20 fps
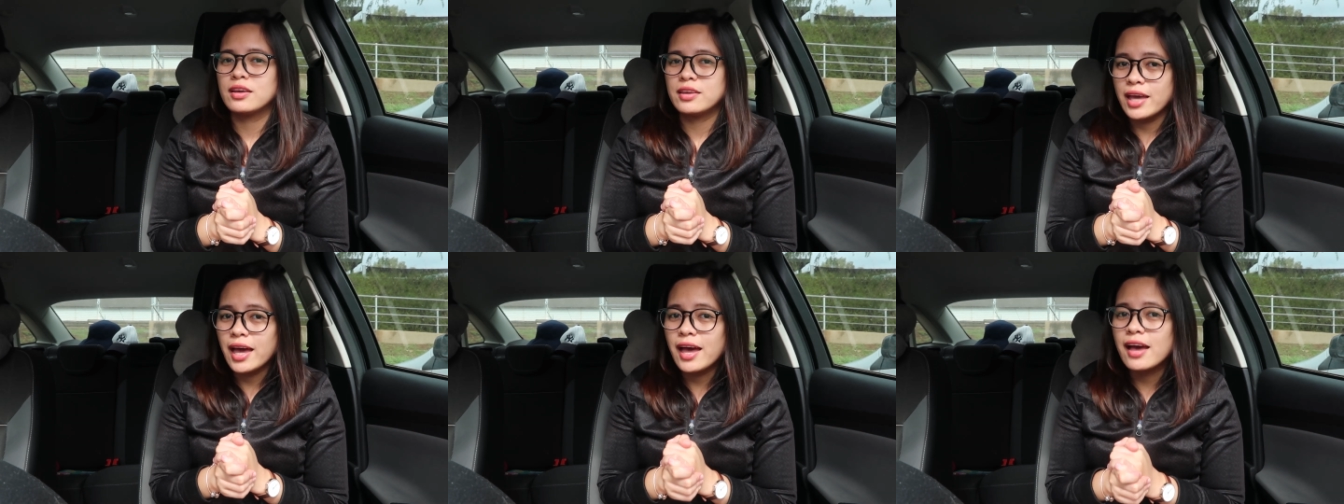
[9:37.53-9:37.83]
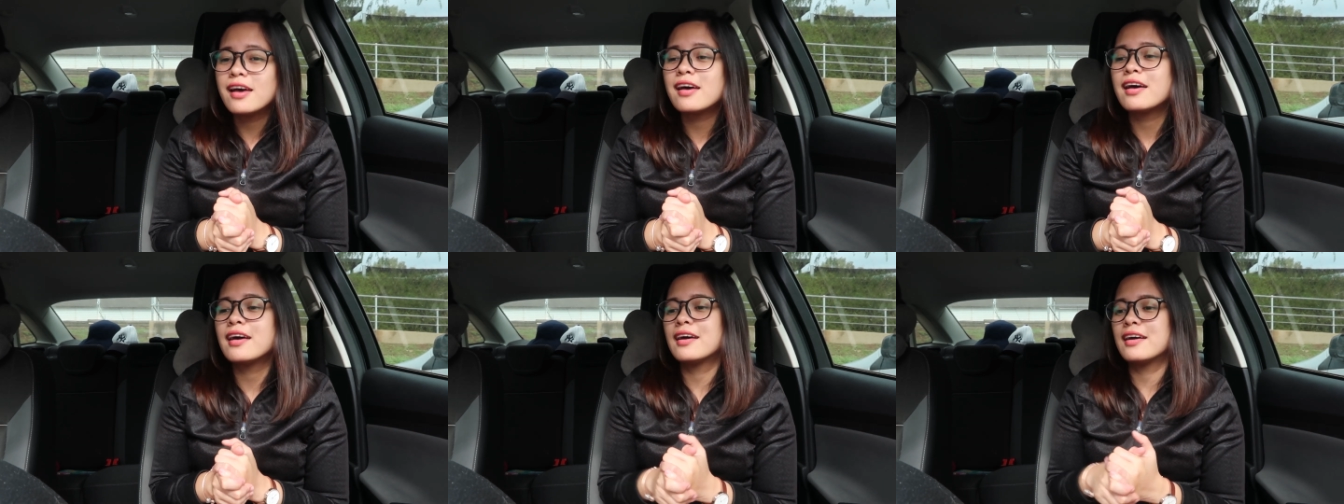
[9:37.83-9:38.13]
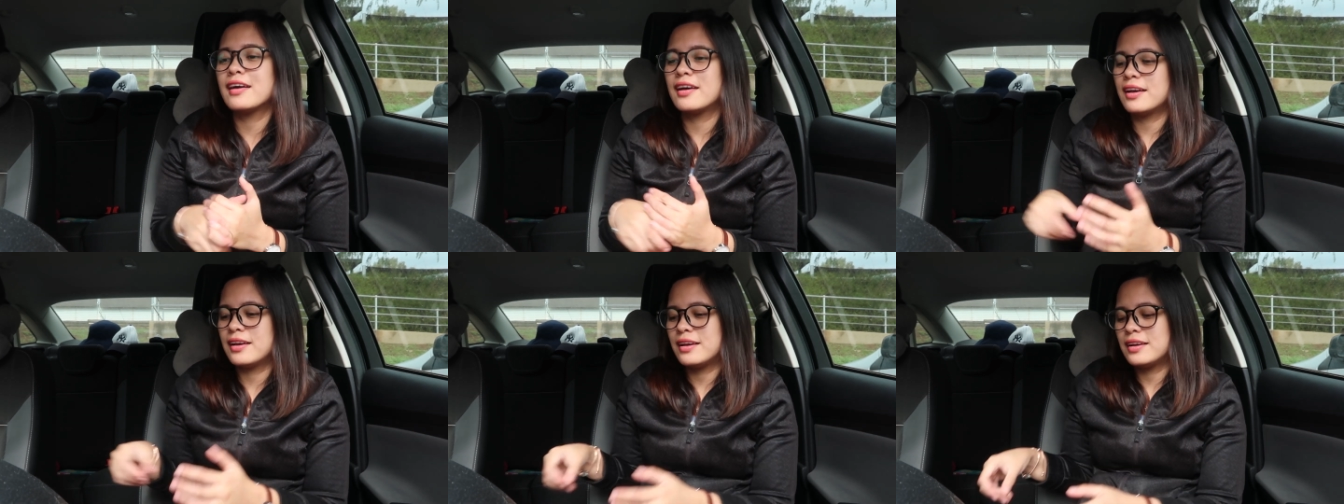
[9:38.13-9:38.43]
yeah
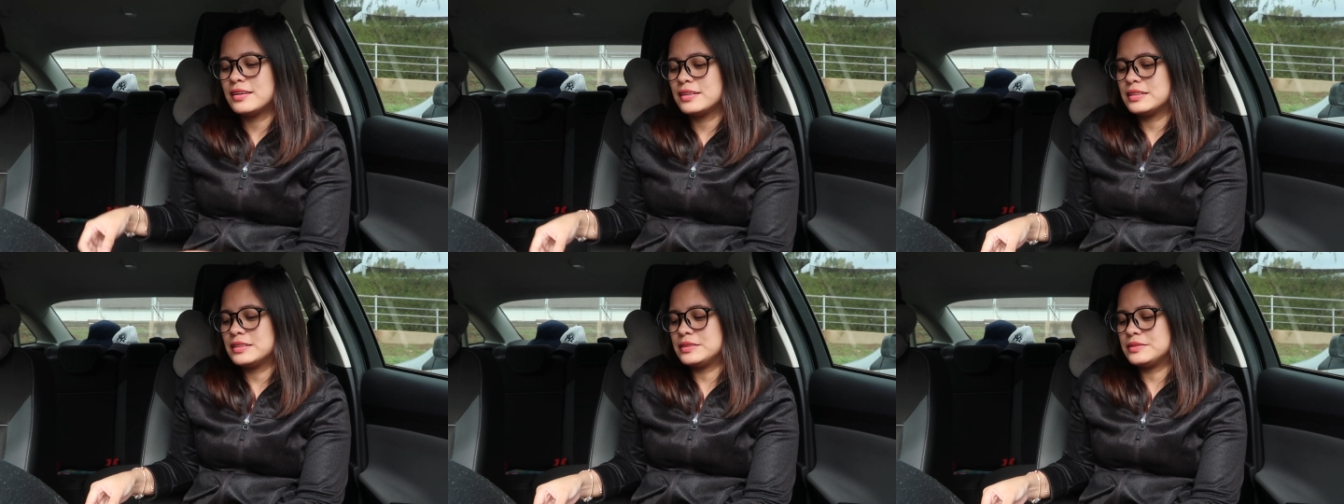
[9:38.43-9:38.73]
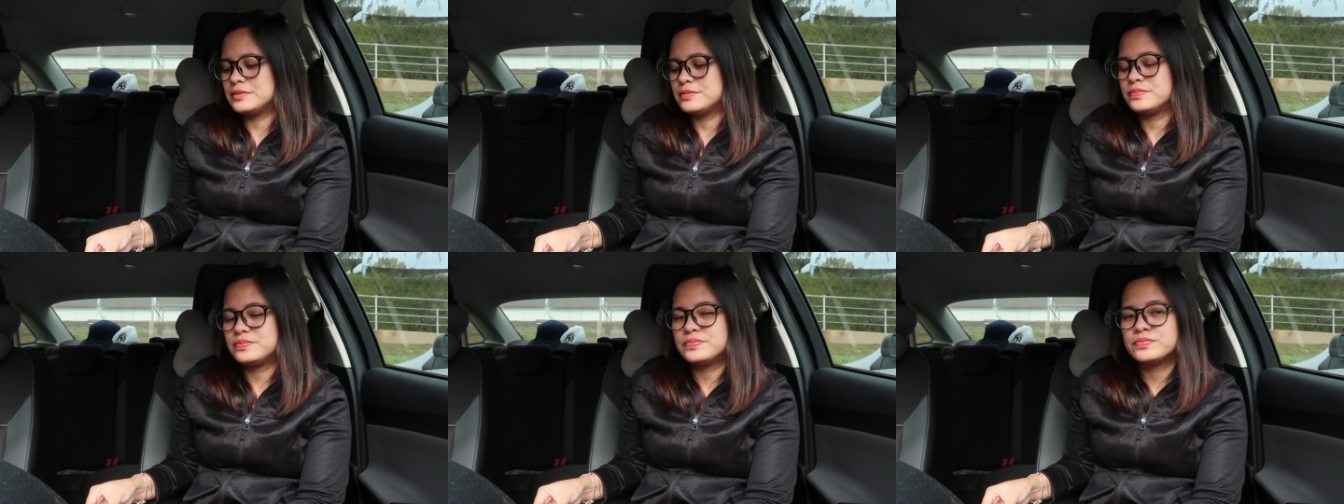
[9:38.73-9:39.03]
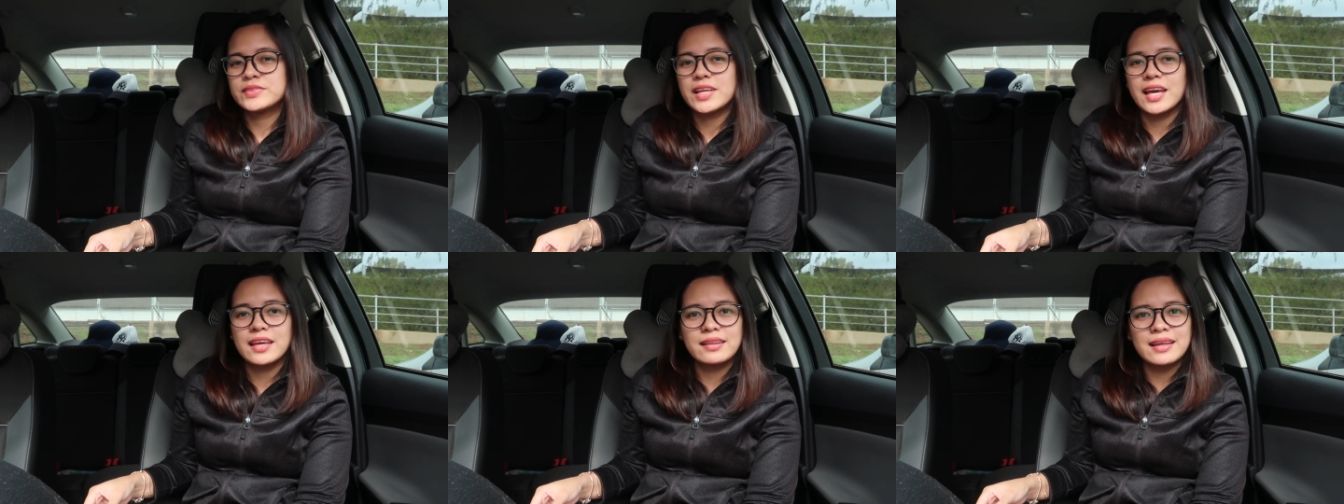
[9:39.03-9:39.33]

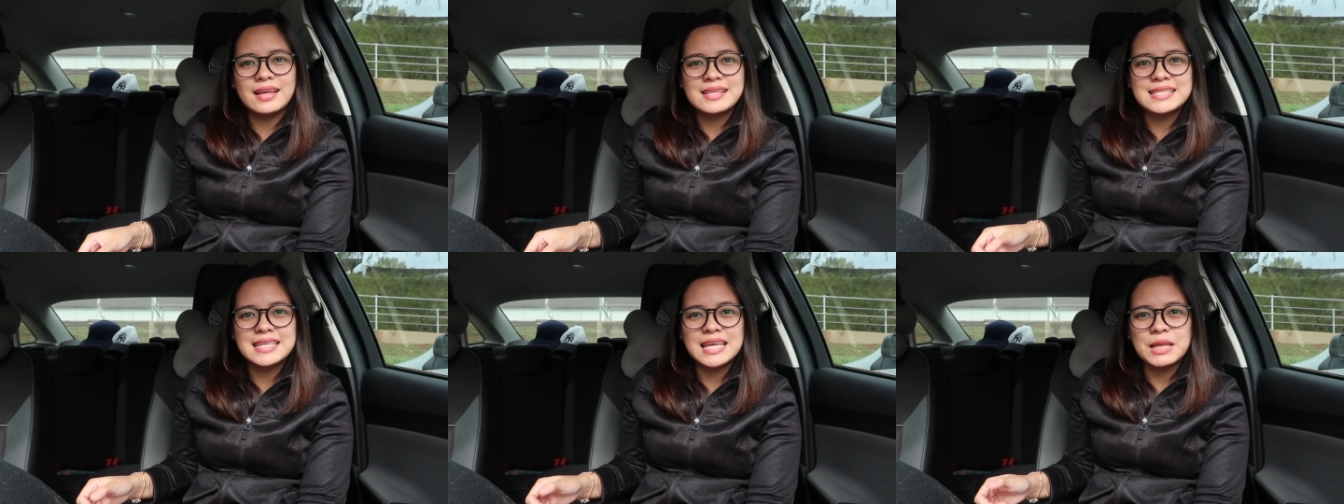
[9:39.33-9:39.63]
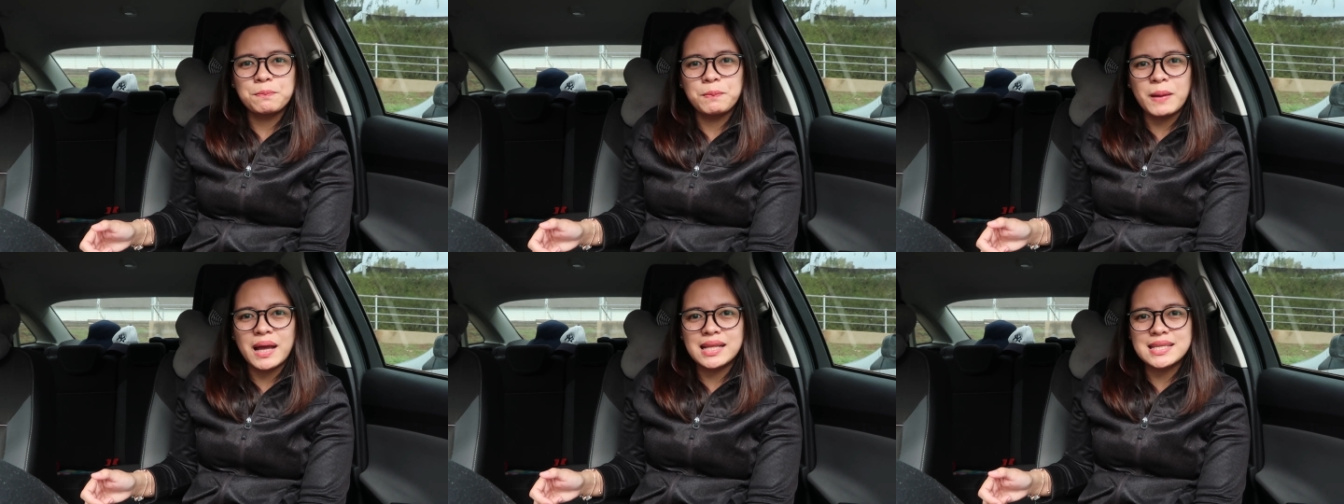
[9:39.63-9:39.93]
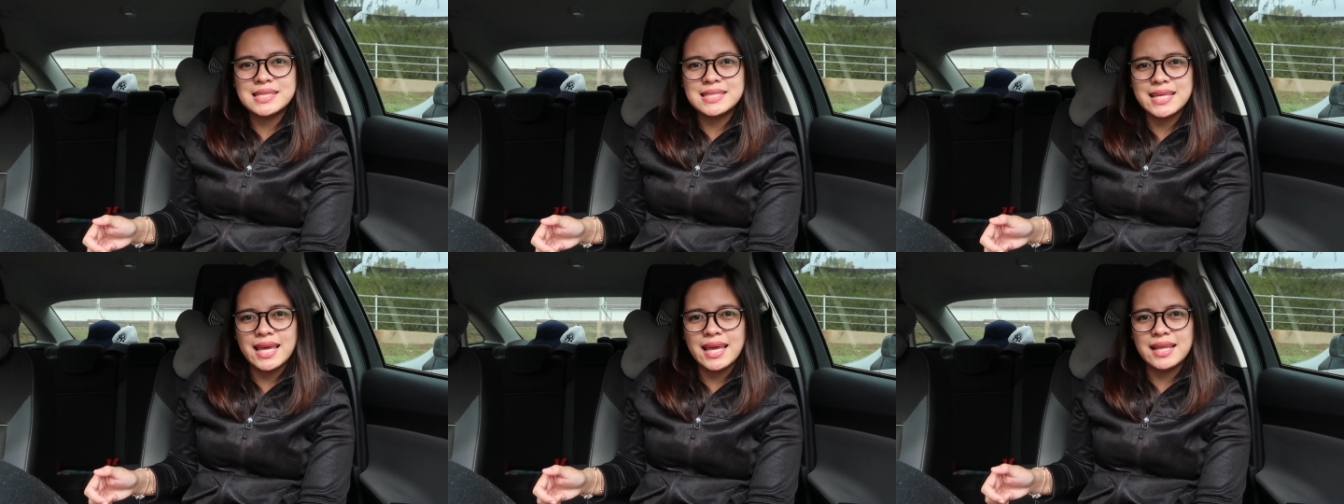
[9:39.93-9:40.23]
that's it
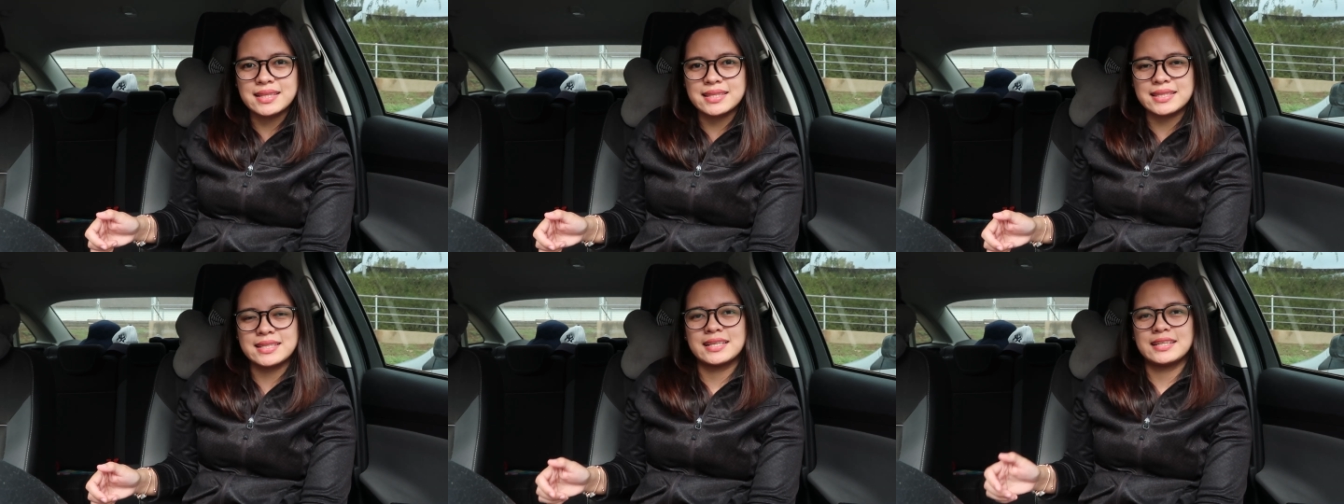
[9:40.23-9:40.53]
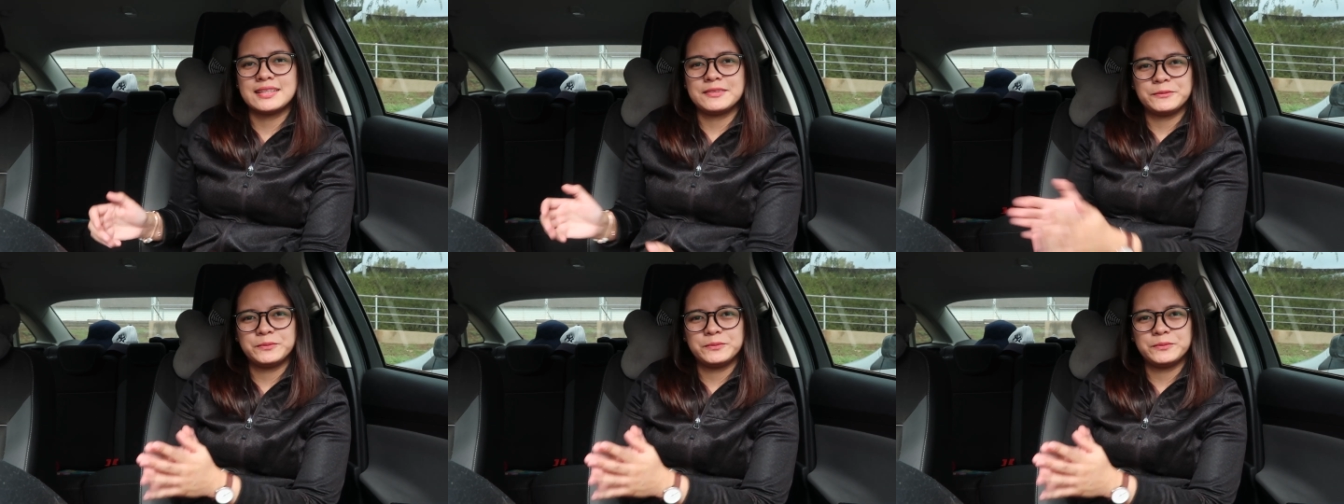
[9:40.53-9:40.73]
pansit